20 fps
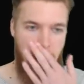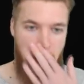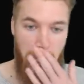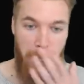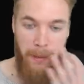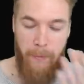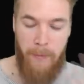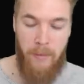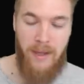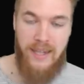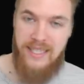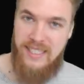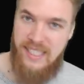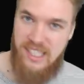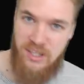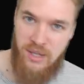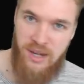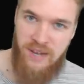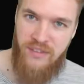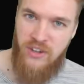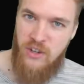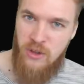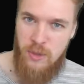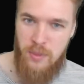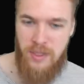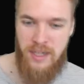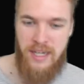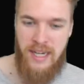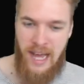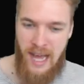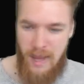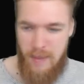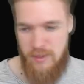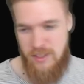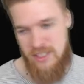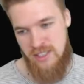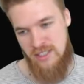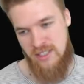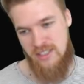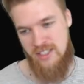It might still have human
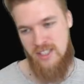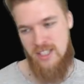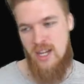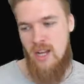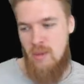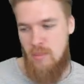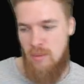inhabitants.